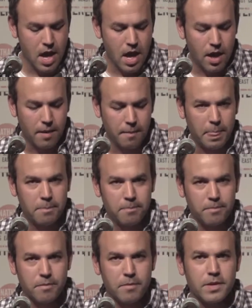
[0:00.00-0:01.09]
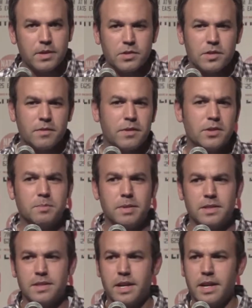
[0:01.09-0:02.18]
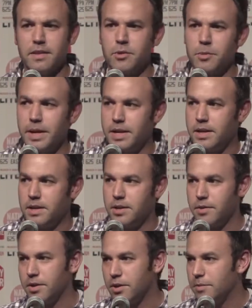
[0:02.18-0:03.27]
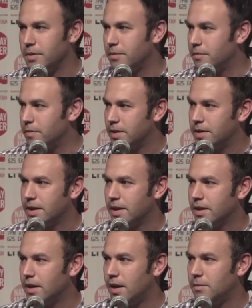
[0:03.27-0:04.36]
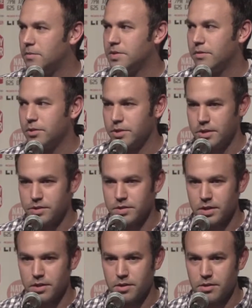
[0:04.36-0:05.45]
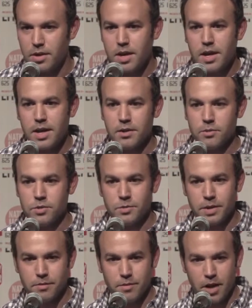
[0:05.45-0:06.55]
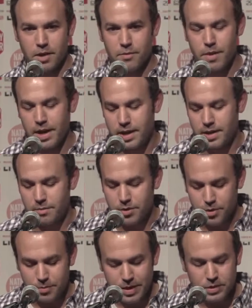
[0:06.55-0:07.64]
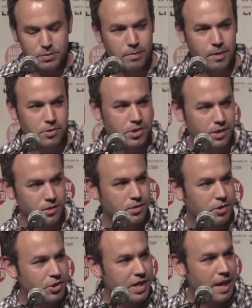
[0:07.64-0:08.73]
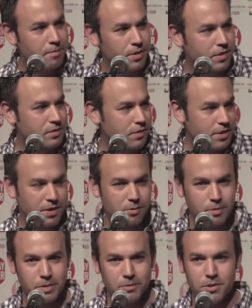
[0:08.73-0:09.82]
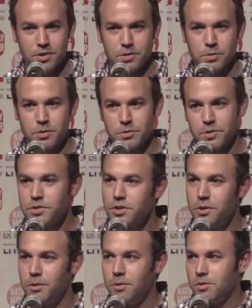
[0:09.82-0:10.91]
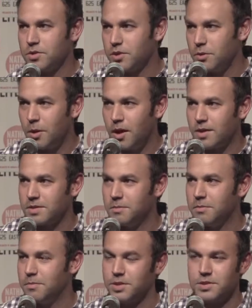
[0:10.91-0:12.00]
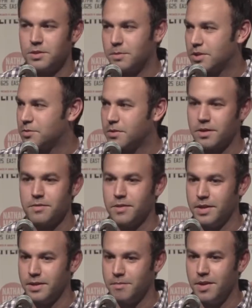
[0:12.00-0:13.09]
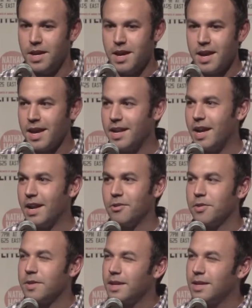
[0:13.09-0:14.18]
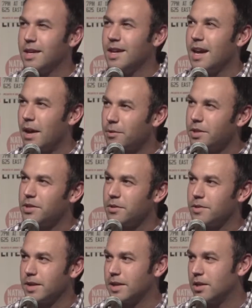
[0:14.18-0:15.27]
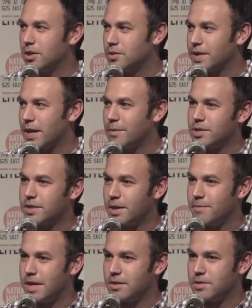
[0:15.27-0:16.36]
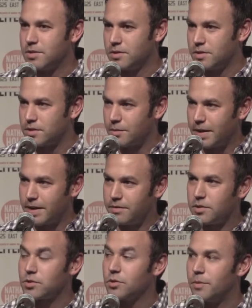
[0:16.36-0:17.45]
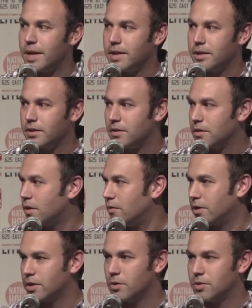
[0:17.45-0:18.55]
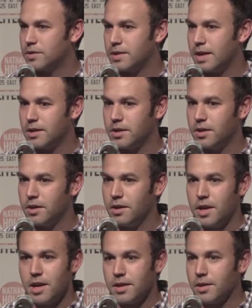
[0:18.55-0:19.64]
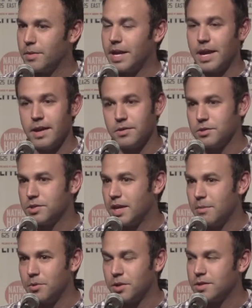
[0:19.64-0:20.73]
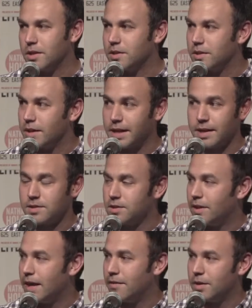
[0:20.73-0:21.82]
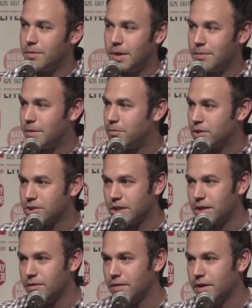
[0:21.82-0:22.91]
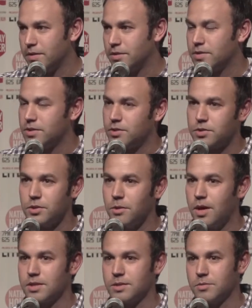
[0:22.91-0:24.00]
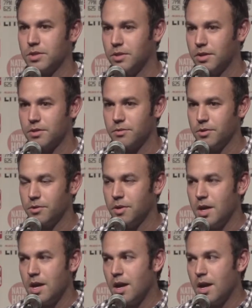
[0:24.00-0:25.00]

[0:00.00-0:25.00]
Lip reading: But this is the first piece that I ever read here at Urban Rethink several years ago, and it was when Ryan and Burrow Press were publishing those little chapbooks for There Will Be Words, which were so awesome, but so much work for him. And I really don't think he knows how much that meant to so many of us who read here over the course of that year, that we had those chapbooks. Like, I still have them on my bookshelf, and they're still so awesome to look through.